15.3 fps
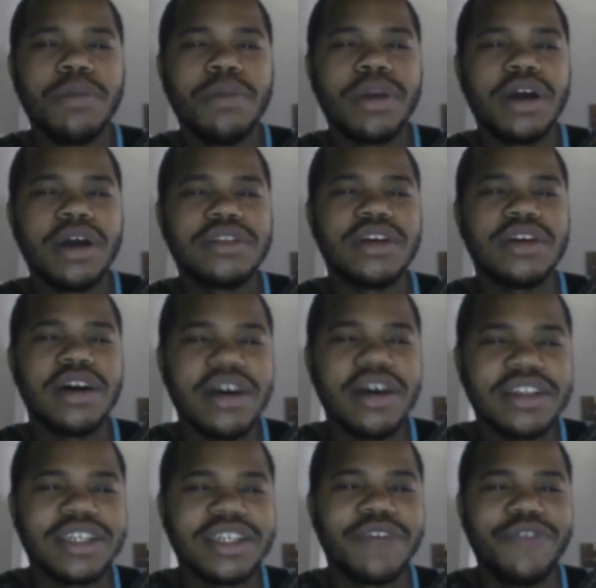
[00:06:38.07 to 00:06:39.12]
but unto
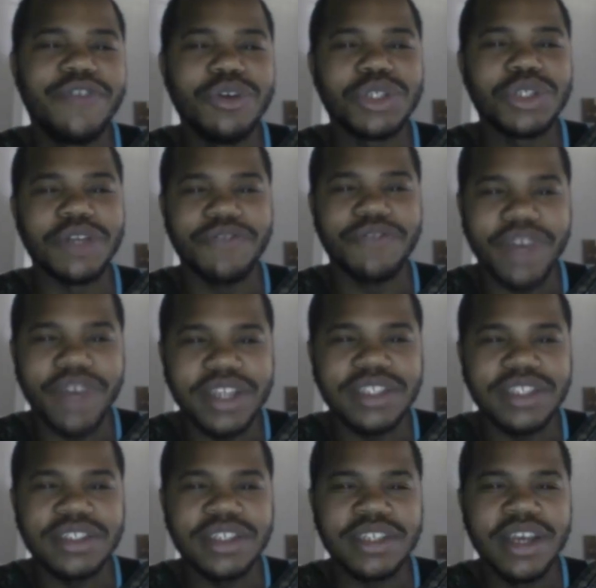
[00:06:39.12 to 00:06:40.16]
us confusion of
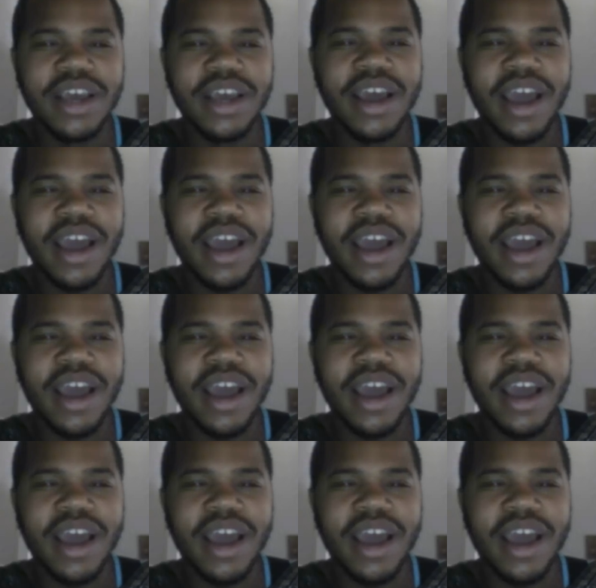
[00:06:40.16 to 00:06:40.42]
faces,